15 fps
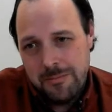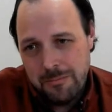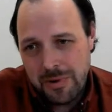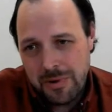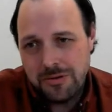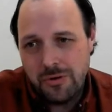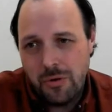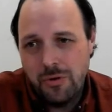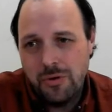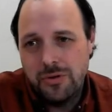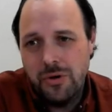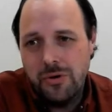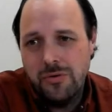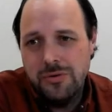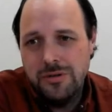but
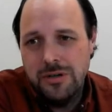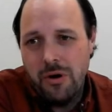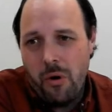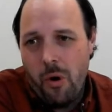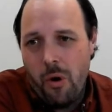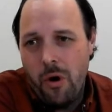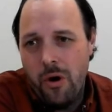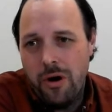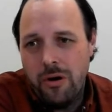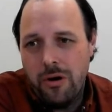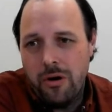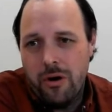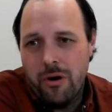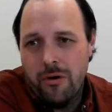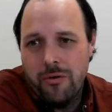also the
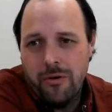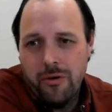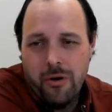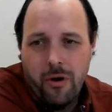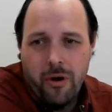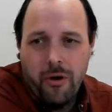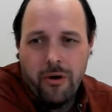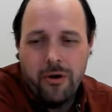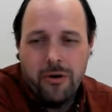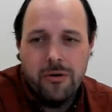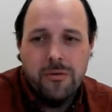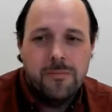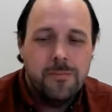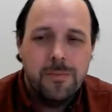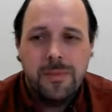oil
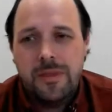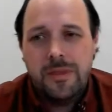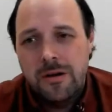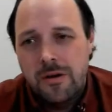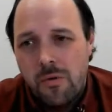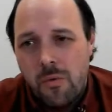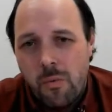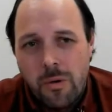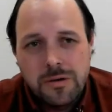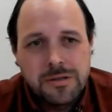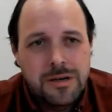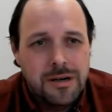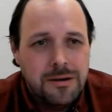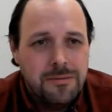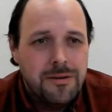or
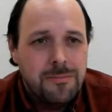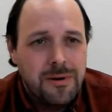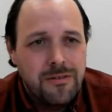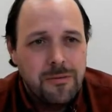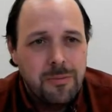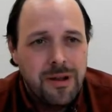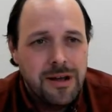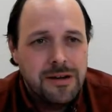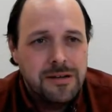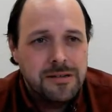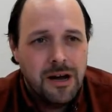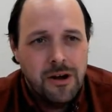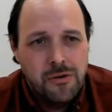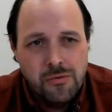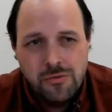water power plant,
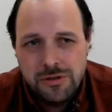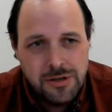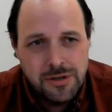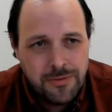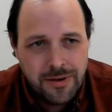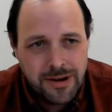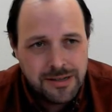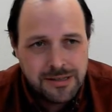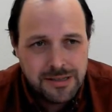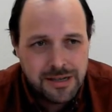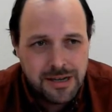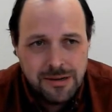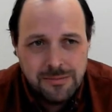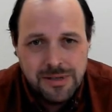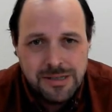a huge difference
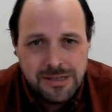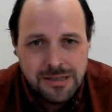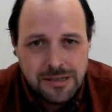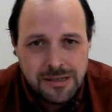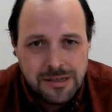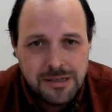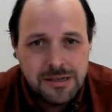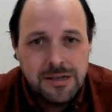can be seen.